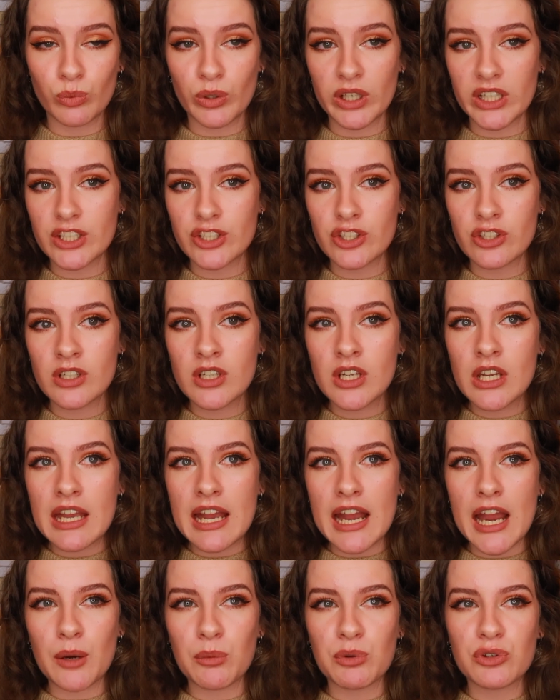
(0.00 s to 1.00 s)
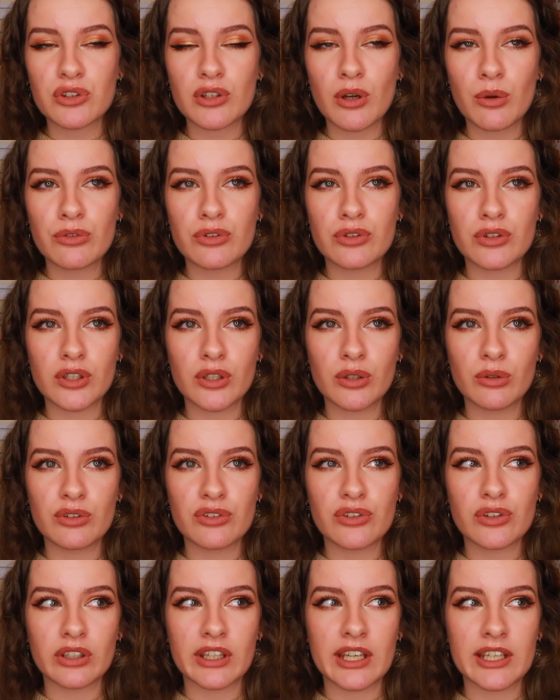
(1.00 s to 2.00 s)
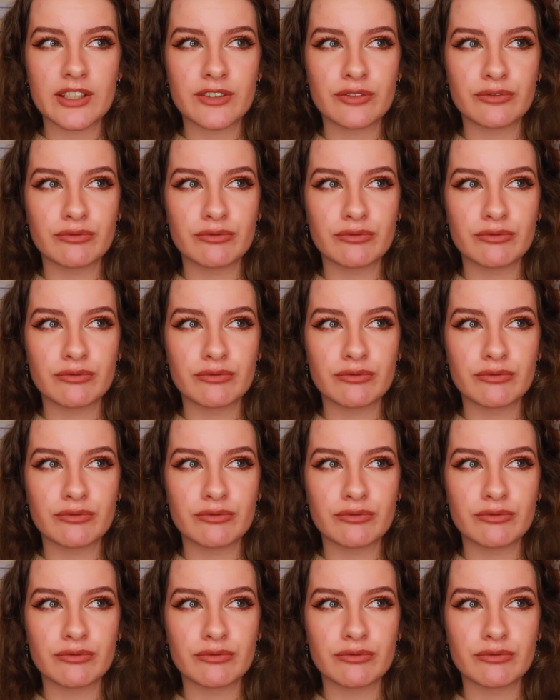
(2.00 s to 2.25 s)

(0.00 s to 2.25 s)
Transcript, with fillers: which I wasn't going to do until I'd